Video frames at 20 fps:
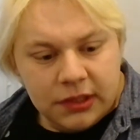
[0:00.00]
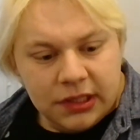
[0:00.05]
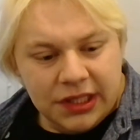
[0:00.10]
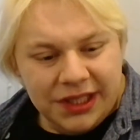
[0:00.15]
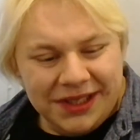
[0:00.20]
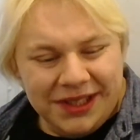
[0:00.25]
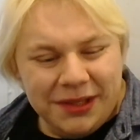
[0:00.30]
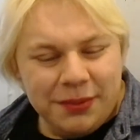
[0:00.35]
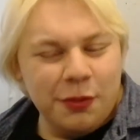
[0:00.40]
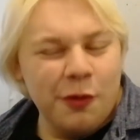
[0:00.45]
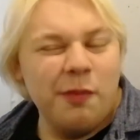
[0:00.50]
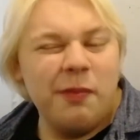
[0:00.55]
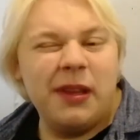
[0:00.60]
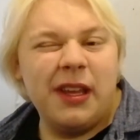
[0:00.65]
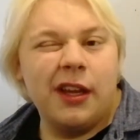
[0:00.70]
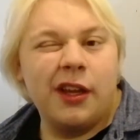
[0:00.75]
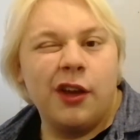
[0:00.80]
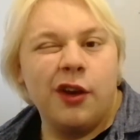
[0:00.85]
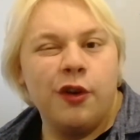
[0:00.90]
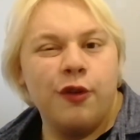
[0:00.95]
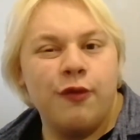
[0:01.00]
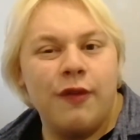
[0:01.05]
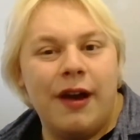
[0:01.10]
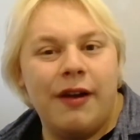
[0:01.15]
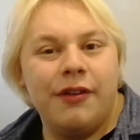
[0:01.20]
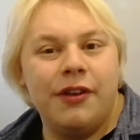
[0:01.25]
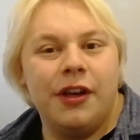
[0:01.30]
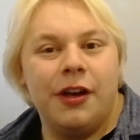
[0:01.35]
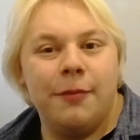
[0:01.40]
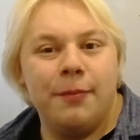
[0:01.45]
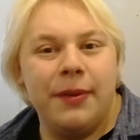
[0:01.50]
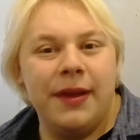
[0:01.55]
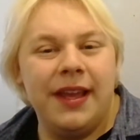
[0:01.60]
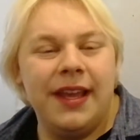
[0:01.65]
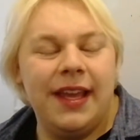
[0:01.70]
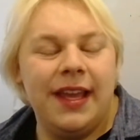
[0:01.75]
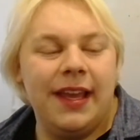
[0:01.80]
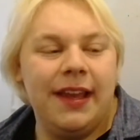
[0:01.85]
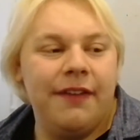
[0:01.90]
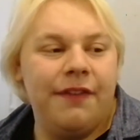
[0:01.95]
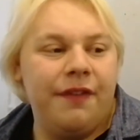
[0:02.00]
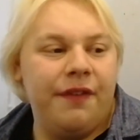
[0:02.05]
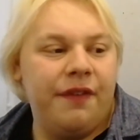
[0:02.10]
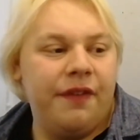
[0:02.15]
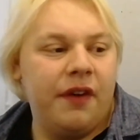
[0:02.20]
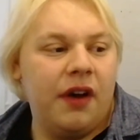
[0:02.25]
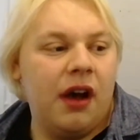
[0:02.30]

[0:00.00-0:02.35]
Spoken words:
this wouldn't be a good roundup if